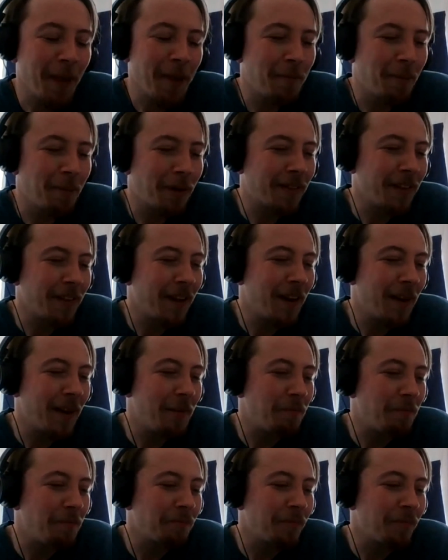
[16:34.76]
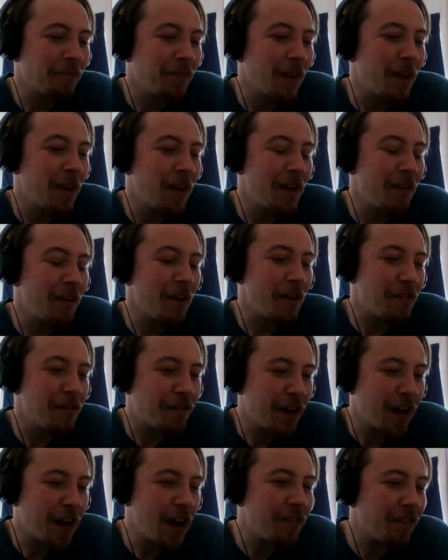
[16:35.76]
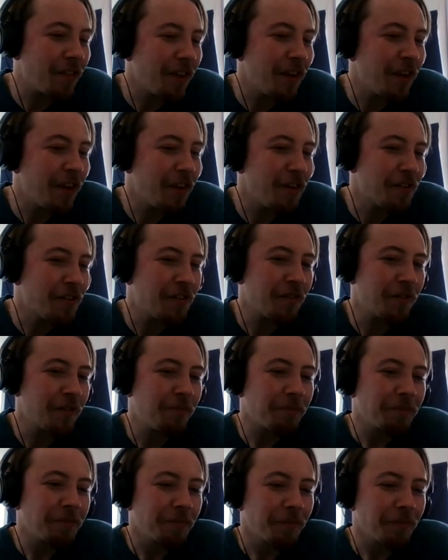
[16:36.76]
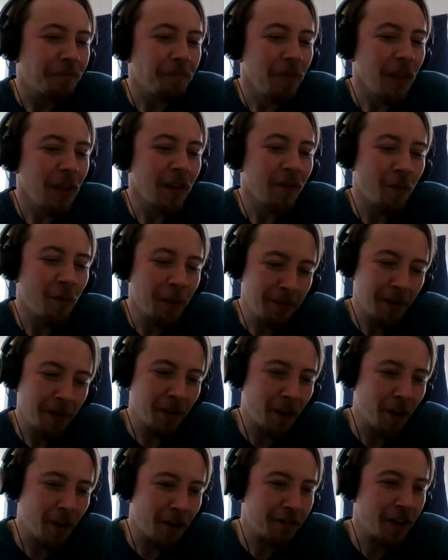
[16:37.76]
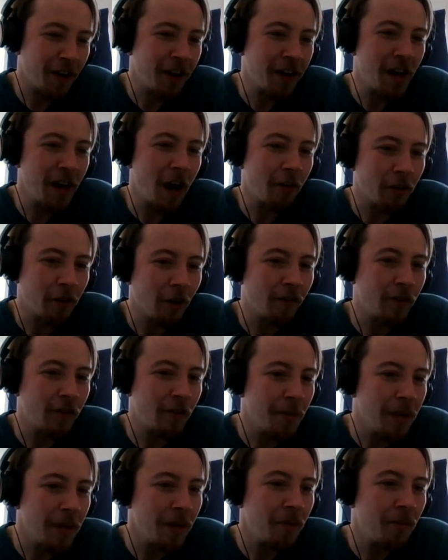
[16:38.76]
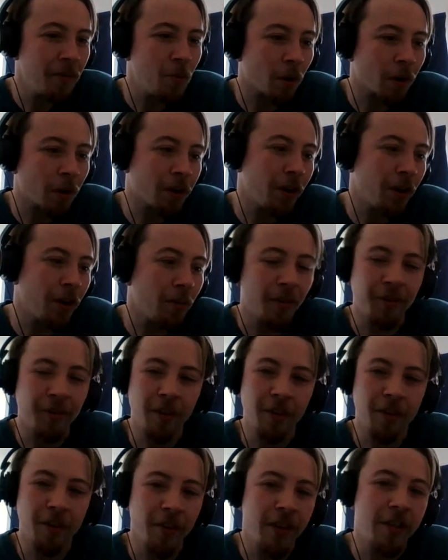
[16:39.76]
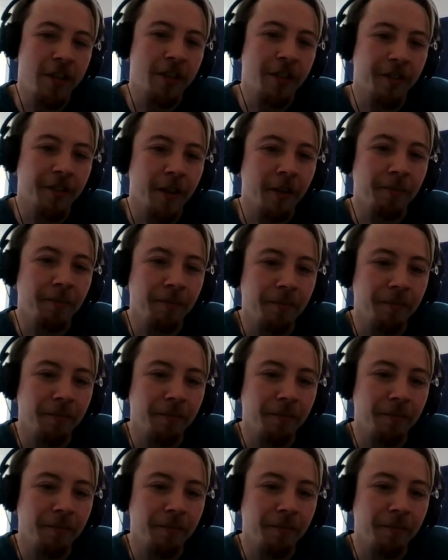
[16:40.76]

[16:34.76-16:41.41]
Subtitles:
But in 5 years, if I play my cards right, I would love to be working on my first feature film.